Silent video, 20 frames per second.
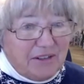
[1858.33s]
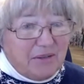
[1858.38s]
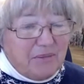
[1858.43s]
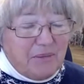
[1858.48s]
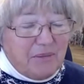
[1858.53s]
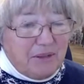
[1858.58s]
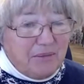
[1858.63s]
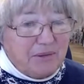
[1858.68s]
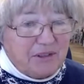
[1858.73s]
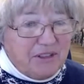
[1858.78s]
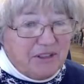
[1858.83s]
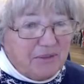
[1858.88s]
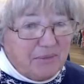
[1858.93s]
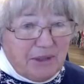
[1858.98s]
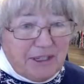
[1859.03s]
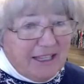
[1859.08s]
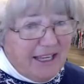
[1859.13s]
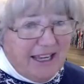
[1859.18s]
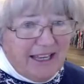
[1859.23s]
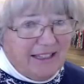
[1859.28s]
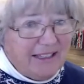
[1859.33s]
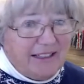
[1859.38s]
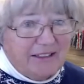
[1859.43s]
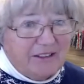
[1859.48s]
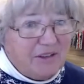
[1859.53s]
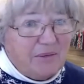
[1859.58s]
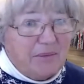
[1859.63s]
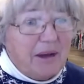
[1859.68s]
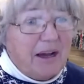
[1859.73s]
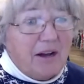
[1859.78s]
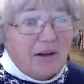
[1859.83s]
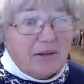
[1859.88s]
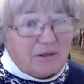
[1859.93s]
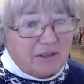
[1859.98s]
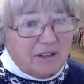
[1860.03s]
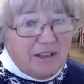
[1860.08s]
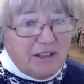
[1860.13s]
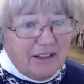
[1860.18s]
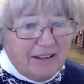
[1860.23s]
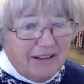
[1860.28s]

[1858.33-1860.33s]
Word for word: and the people said, We can't get them out.